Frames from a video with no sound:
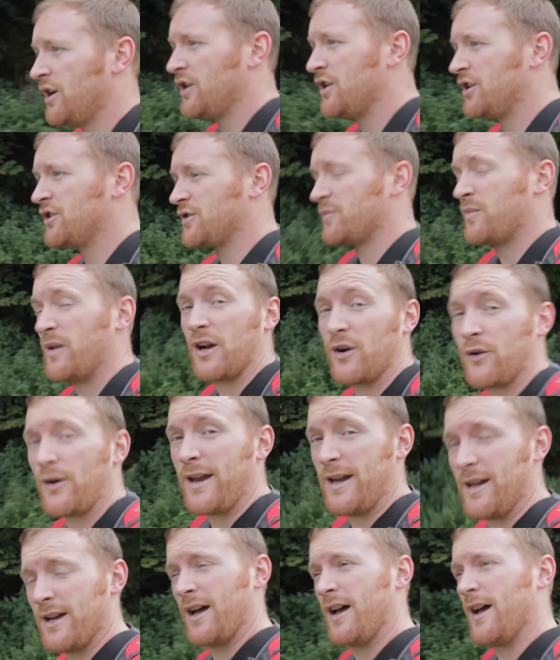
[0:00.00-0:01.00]
Should be a
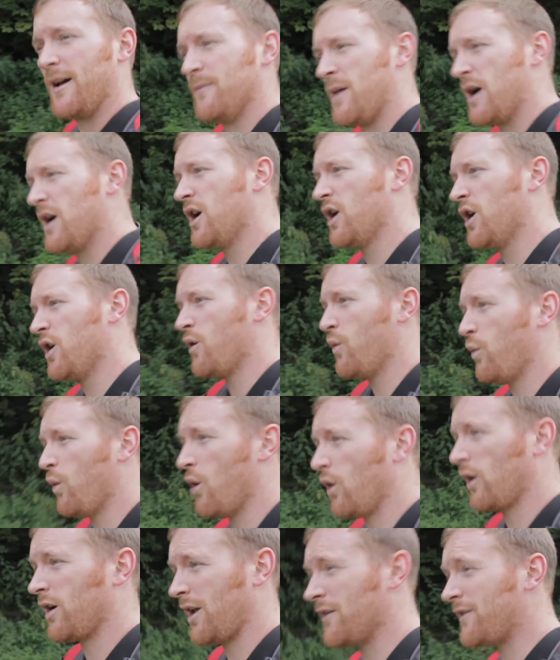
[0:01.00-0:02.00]
great
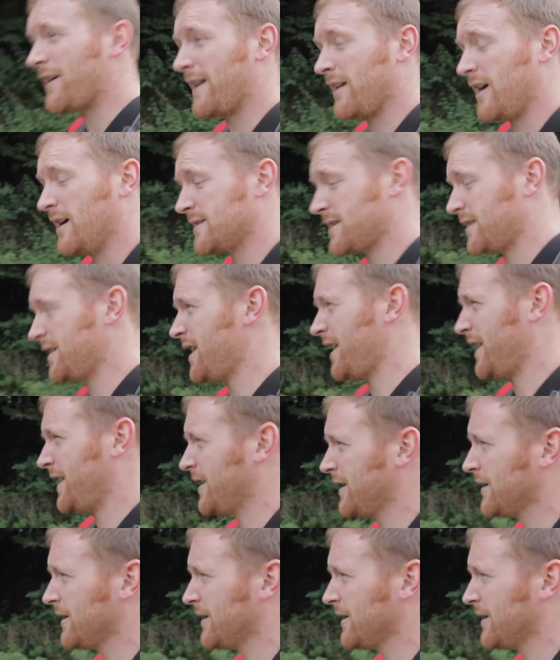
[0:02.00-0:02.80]
walk on a day like today.